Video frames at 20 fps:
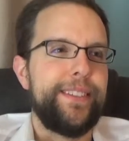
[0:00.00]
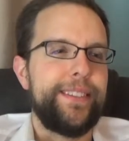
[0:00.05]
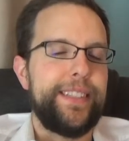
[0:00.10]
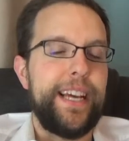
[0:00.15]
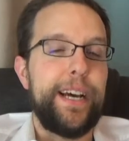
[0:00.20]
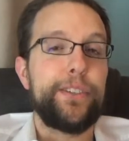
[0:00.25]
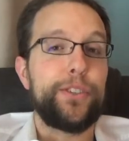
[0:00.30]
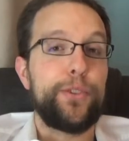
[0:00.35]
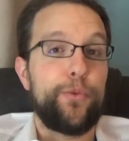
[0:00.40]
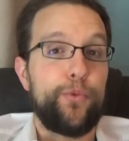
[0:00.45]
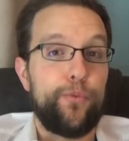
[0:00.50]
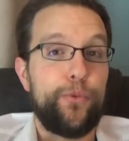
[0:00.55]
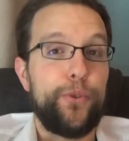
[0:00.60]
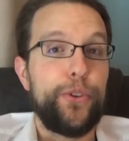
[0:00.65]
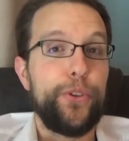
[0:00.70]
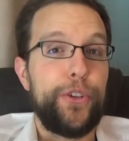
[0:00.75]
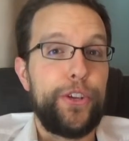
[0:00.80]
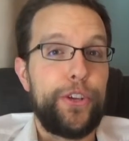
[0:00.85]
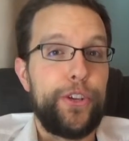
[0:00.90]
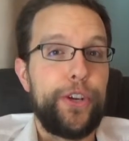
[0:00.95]
that's a
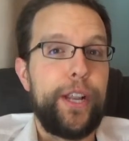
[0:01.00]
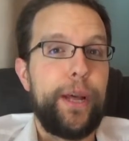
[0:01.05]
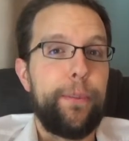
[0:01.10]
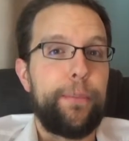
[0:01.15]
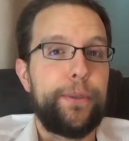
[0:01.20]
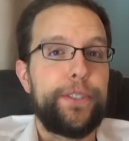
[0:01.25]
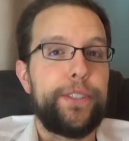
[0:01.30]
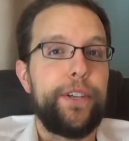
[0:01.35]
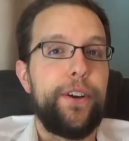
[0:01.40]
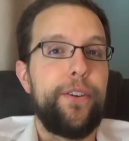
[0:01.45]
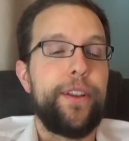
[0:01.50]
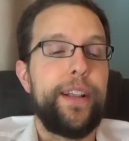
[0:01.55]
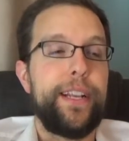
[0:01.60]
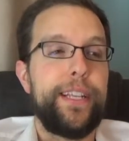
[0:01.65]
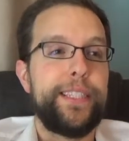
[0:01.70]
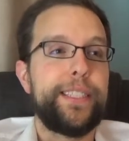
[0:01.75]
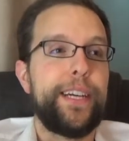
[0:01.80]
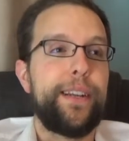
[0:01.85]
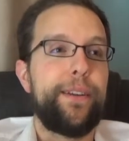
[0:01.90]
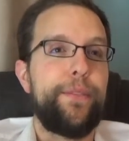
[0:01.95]
really good episode, and
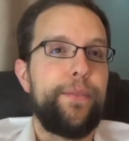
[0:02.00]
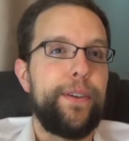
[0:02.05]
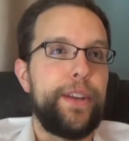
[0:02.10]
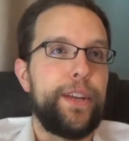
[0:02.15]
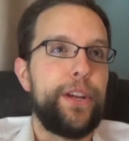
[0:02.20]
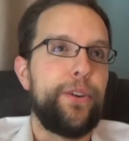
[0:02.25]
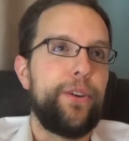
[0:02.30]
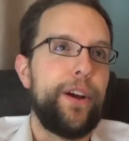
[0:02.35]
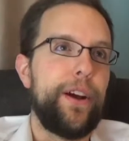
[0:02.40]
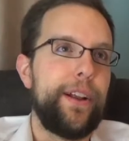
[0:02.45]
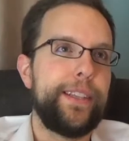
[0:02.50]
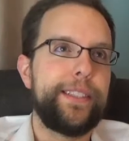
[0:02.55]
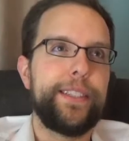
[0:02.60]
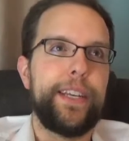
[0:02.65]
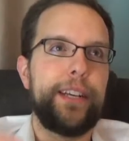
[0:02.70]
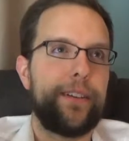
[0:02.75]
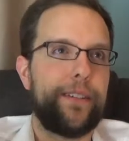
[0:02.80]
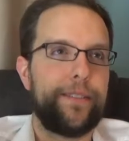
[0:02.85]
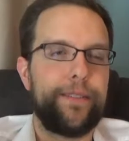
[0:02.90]
he's got to figure out. It's